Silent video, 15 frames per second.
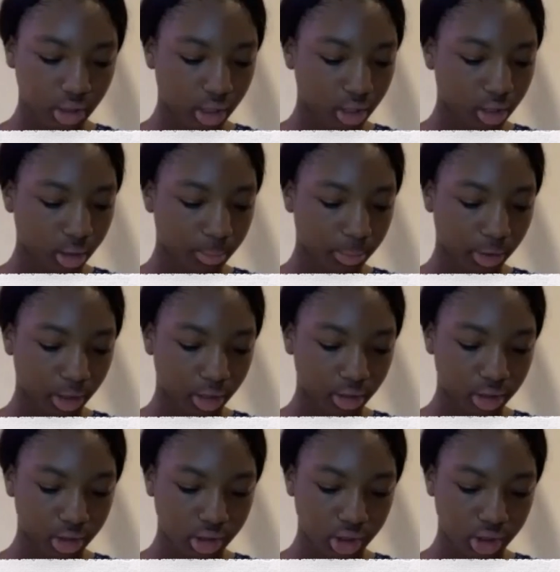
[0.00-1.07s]
and upon
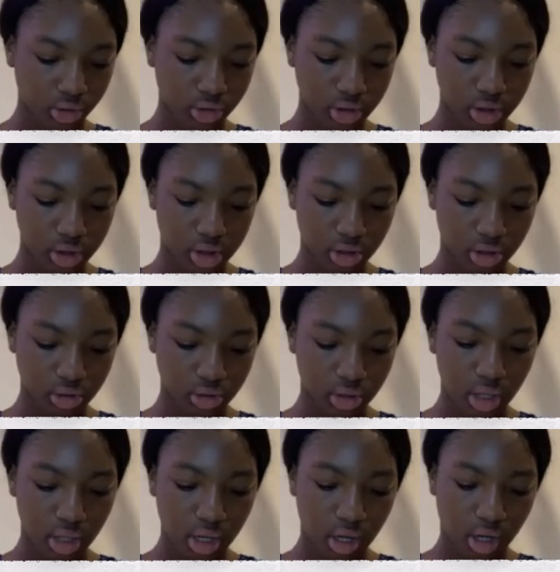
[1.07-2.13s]
the children's children
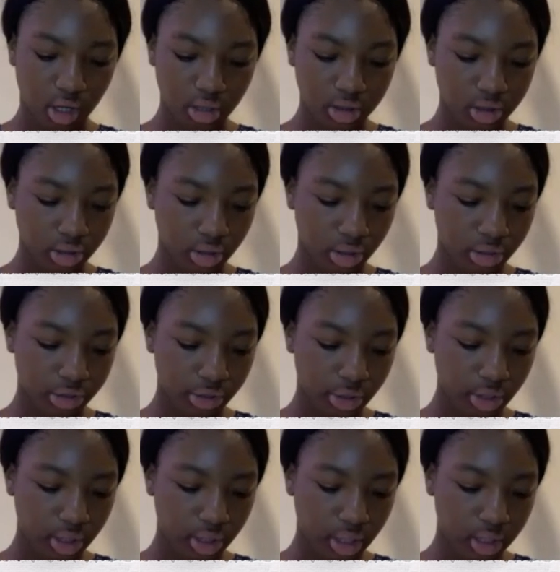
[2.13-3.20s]
unto the
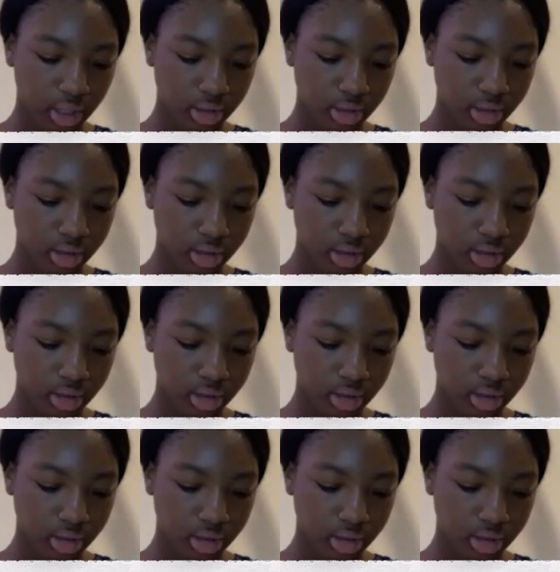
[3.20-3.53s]
third and